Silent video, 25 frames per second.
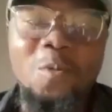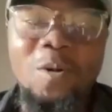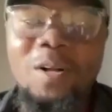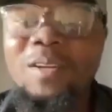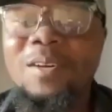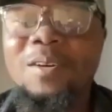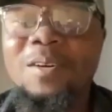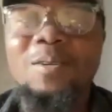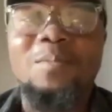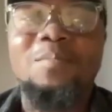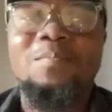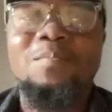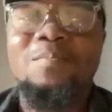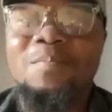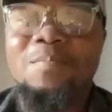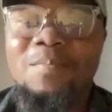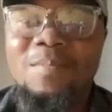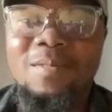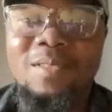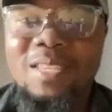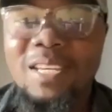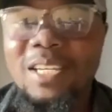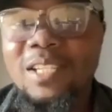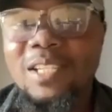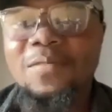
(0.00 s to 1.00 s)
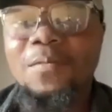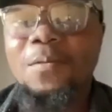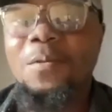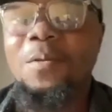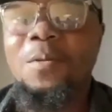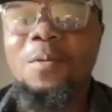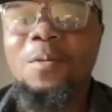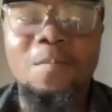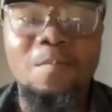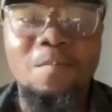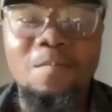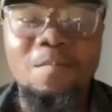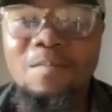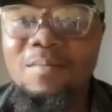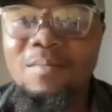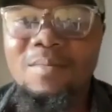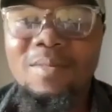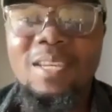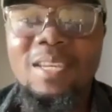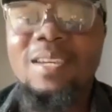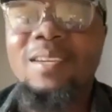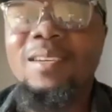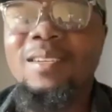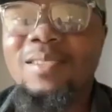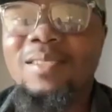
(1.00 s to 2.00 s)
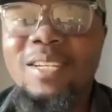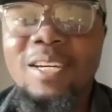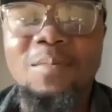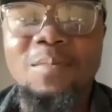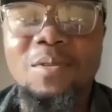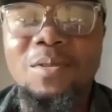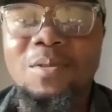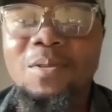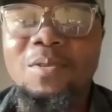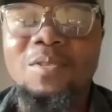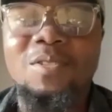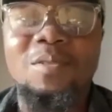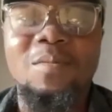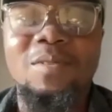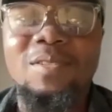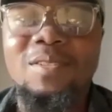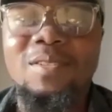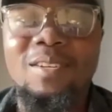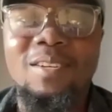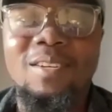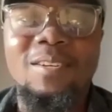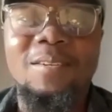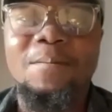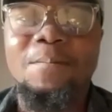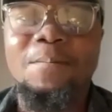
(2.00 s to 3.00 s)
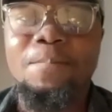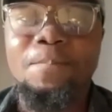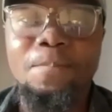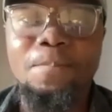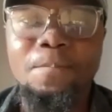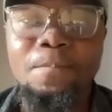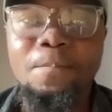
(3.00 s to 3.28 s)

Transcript: Welcome. Thanks for taking the time to talk to me today.